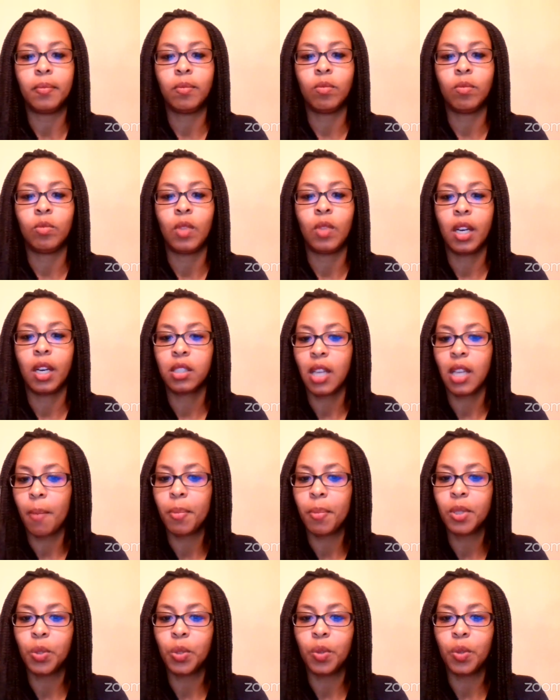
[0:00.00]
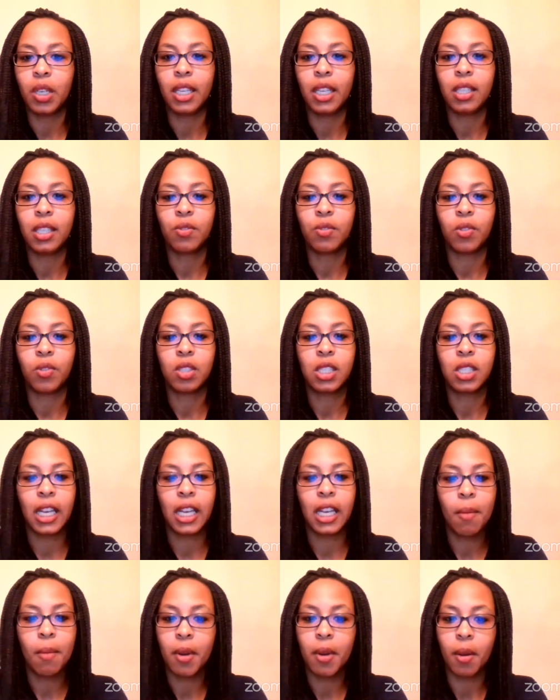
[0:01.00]
There's opportunities for
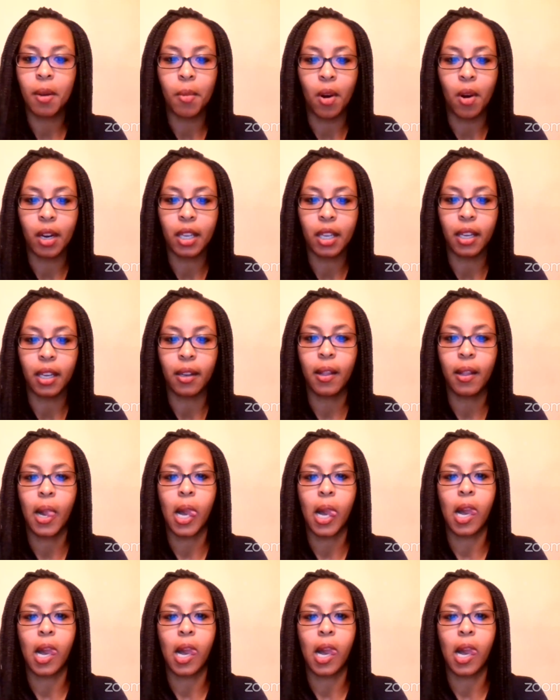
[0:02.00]
celebrity marketing.